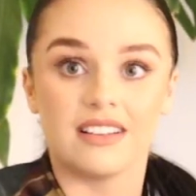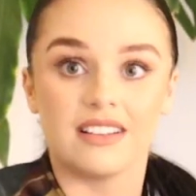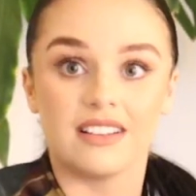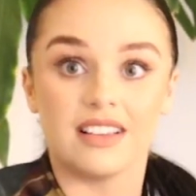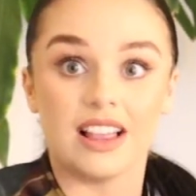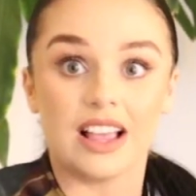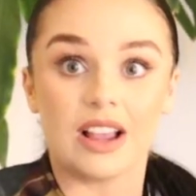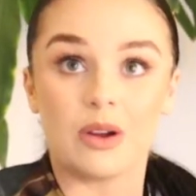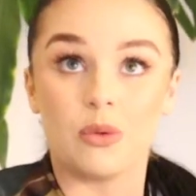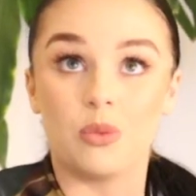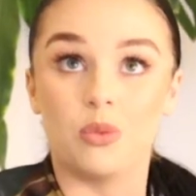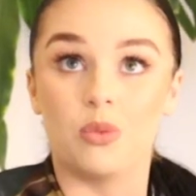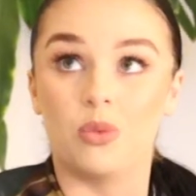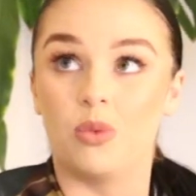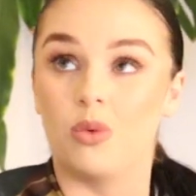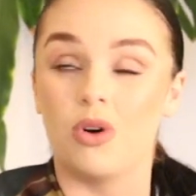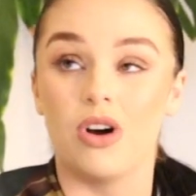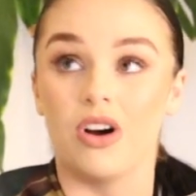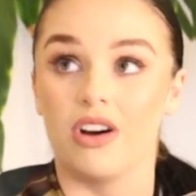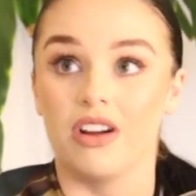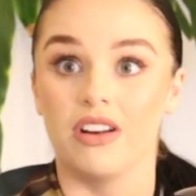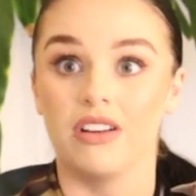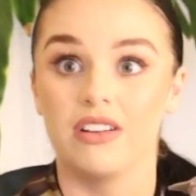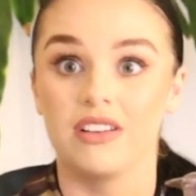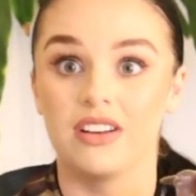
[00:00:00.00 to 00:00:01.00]
Like,
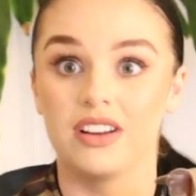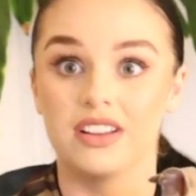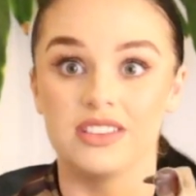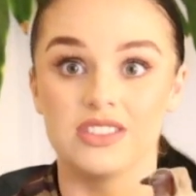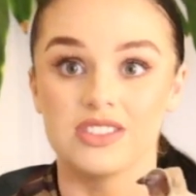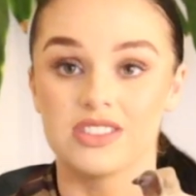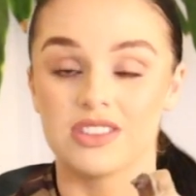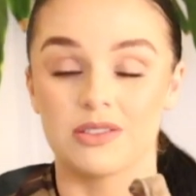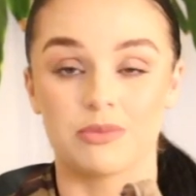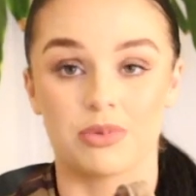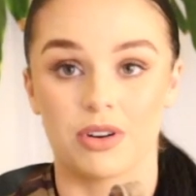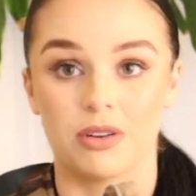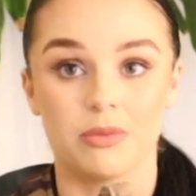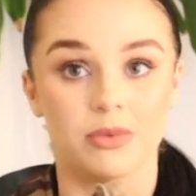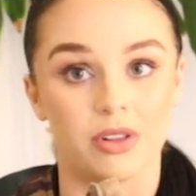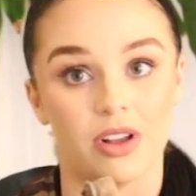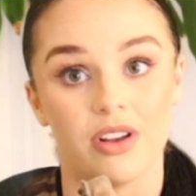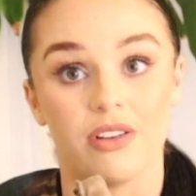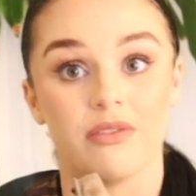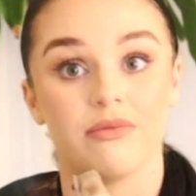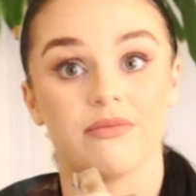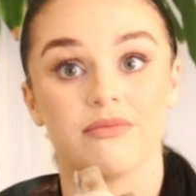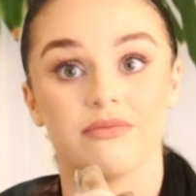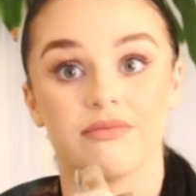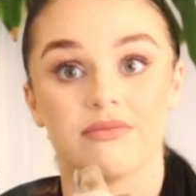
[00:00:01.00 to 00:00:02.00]
what is the
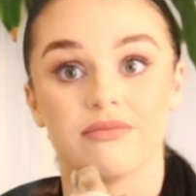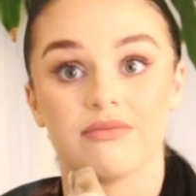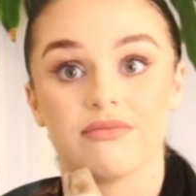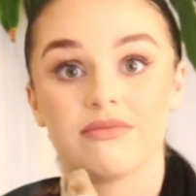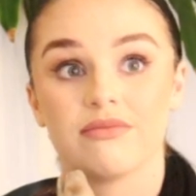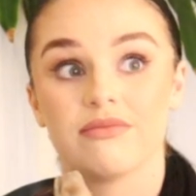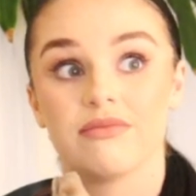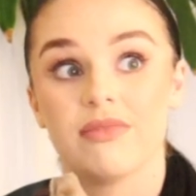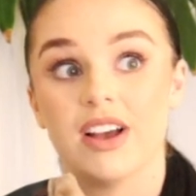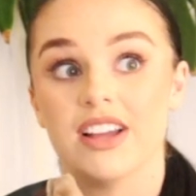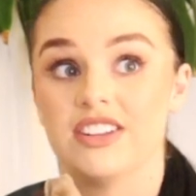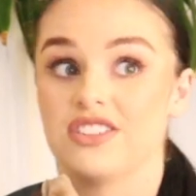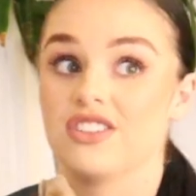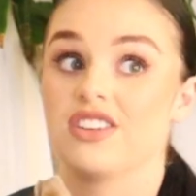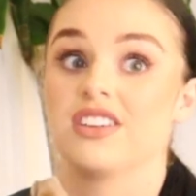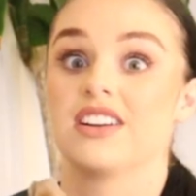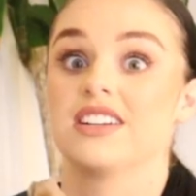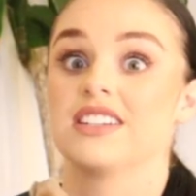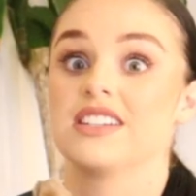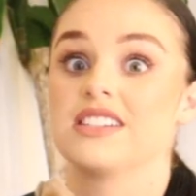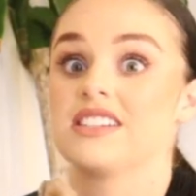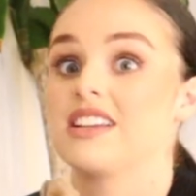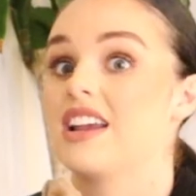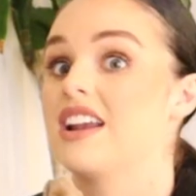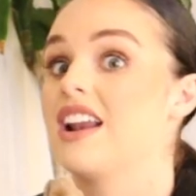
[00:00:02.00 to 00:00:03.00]
problem? I don't
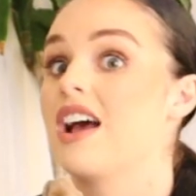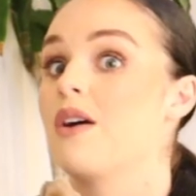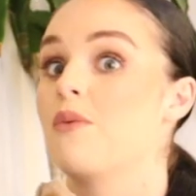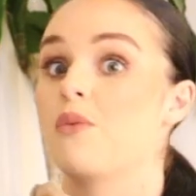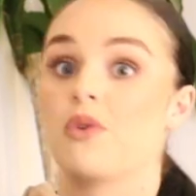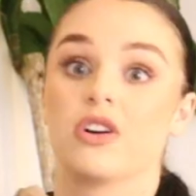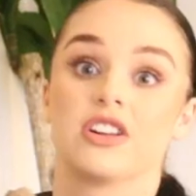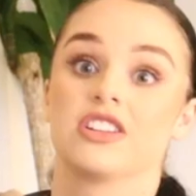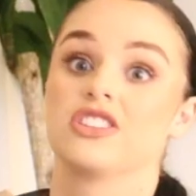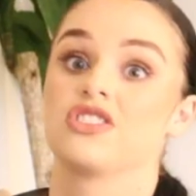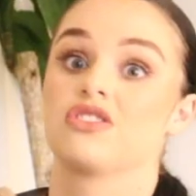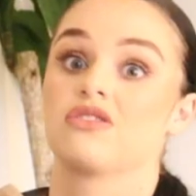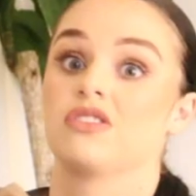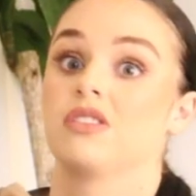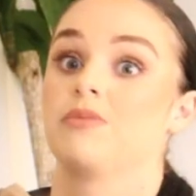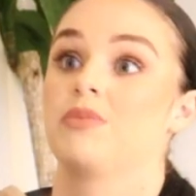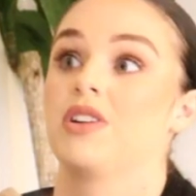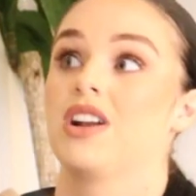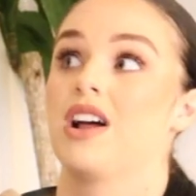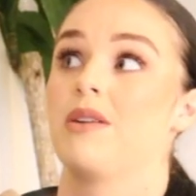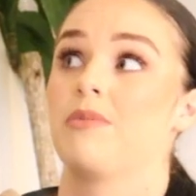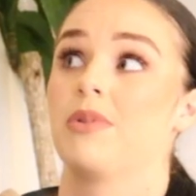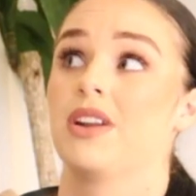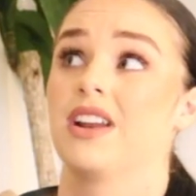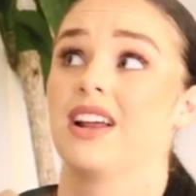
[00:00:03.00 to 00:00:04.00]
understand. I wanted to rip it
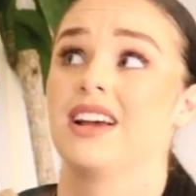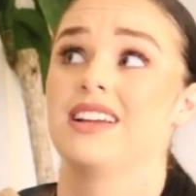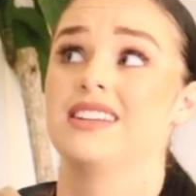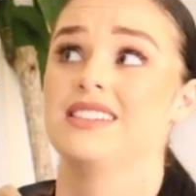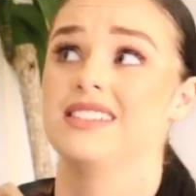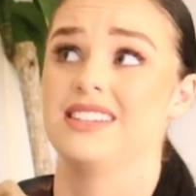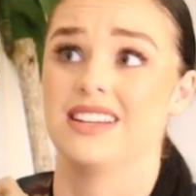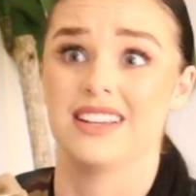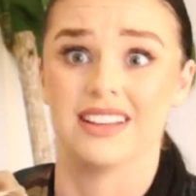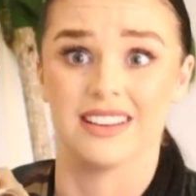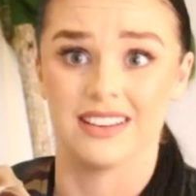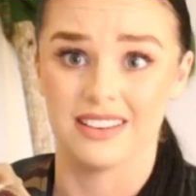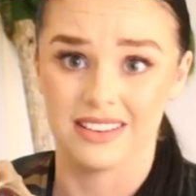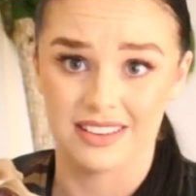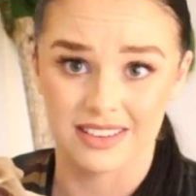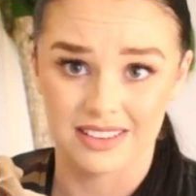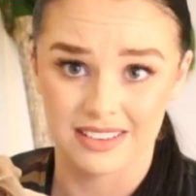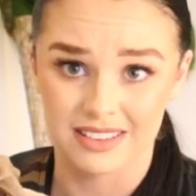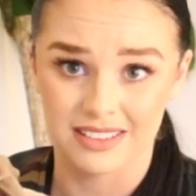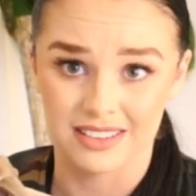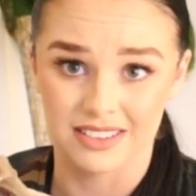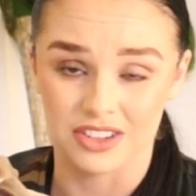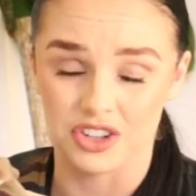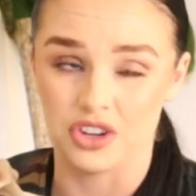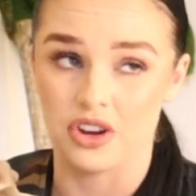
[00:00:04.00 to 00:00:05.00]
up and I did.
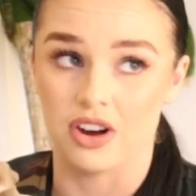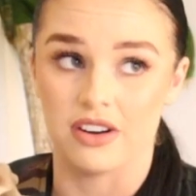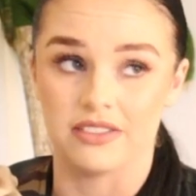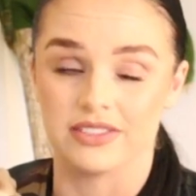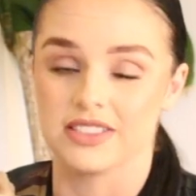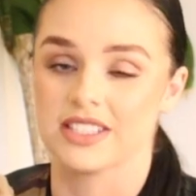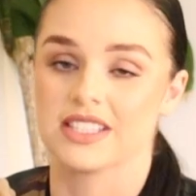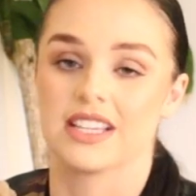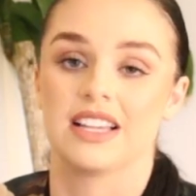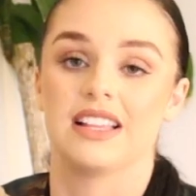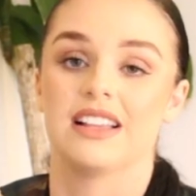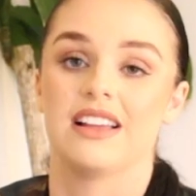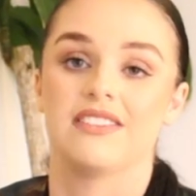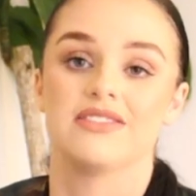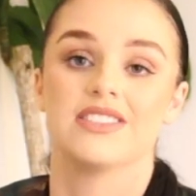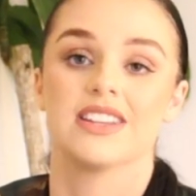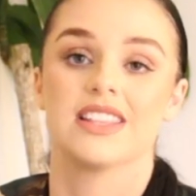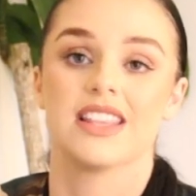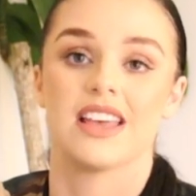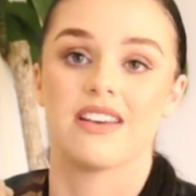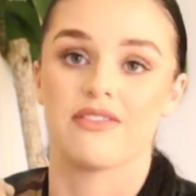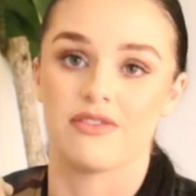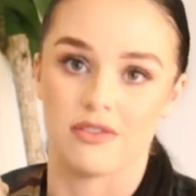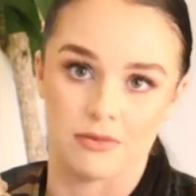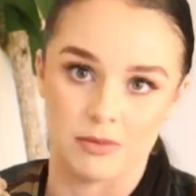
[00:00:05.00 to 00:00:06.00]
You obviously left it
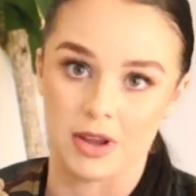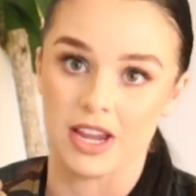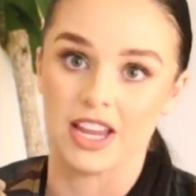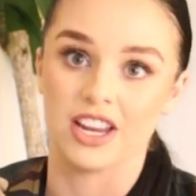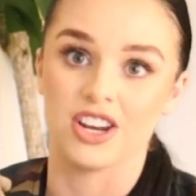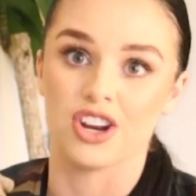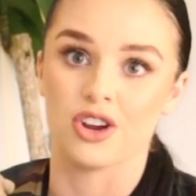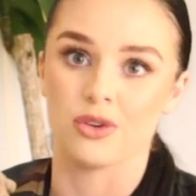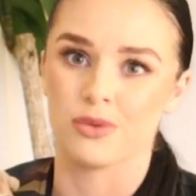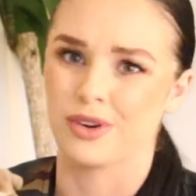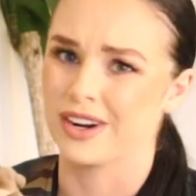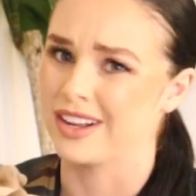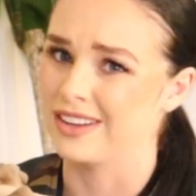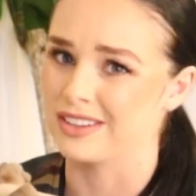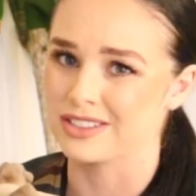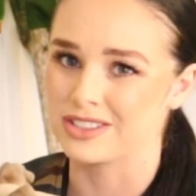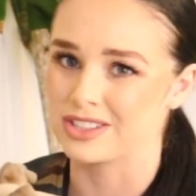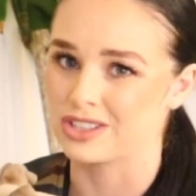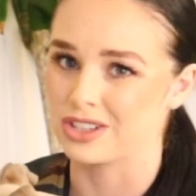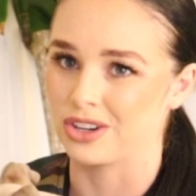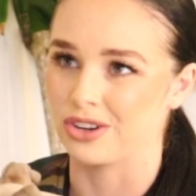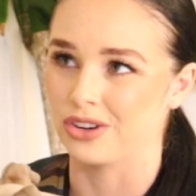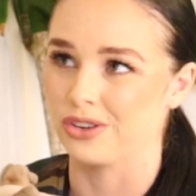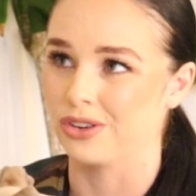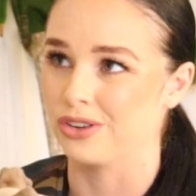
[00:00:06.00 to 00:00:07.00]
there for me and no one else.
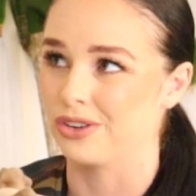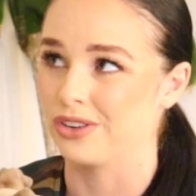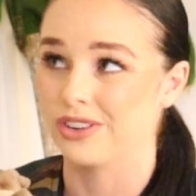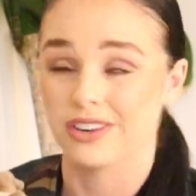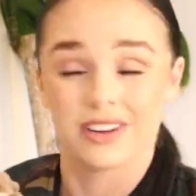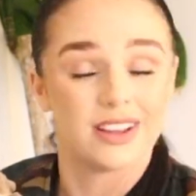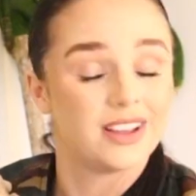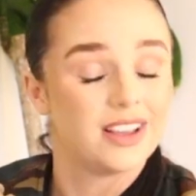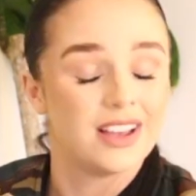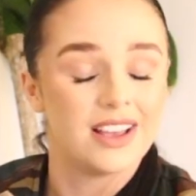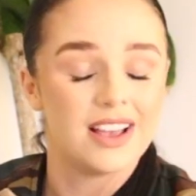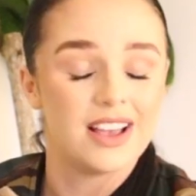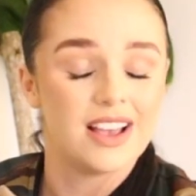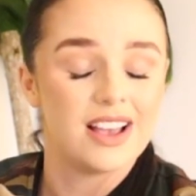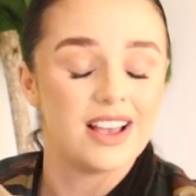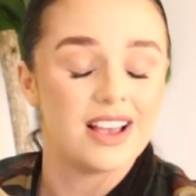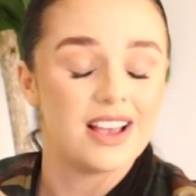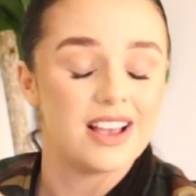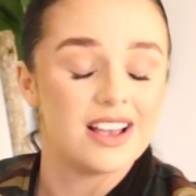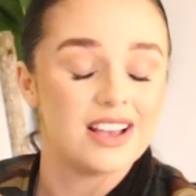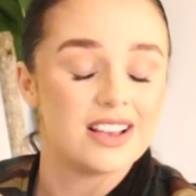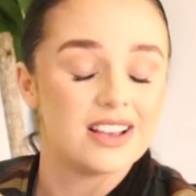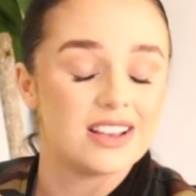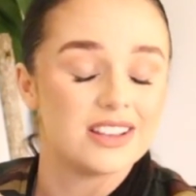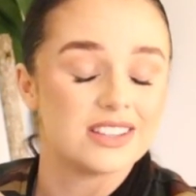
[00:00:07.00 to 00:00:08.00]
So
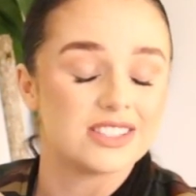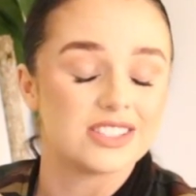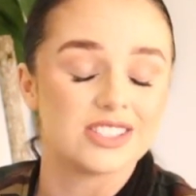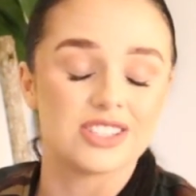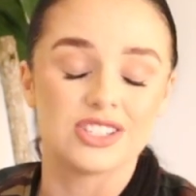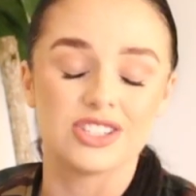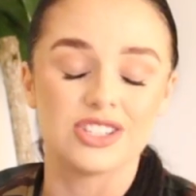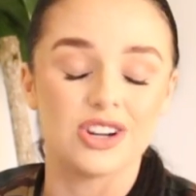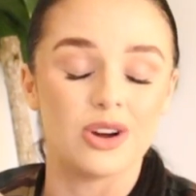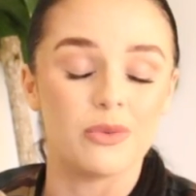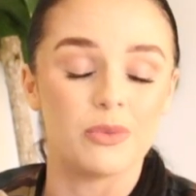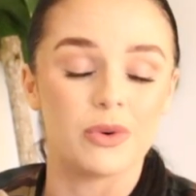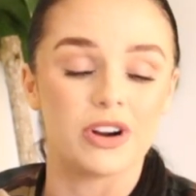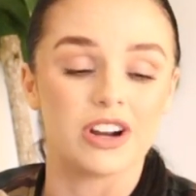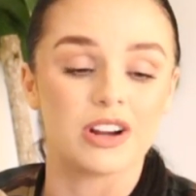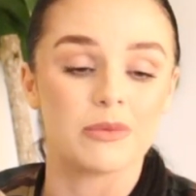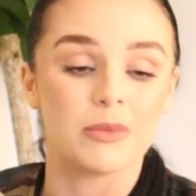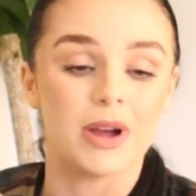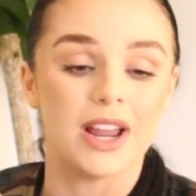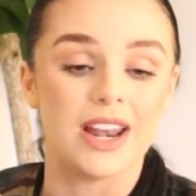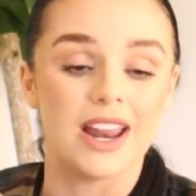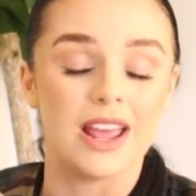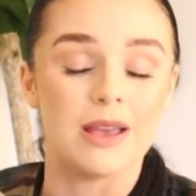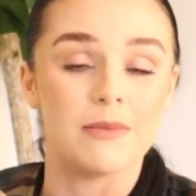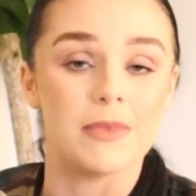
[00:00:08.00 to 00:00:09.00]
stop wearing
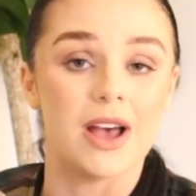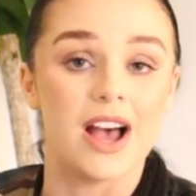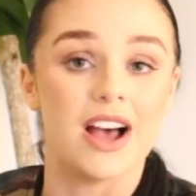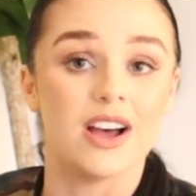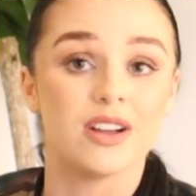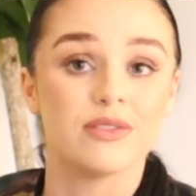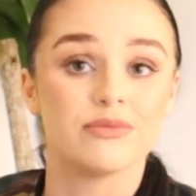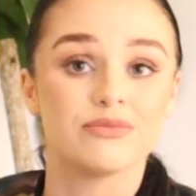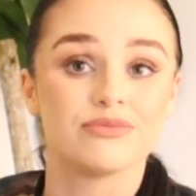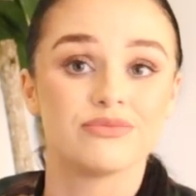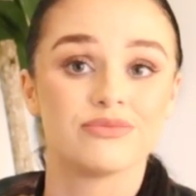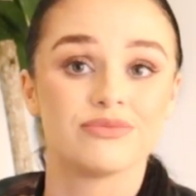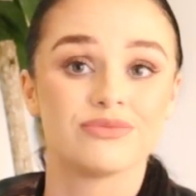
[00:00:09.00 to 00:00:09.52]
my name out.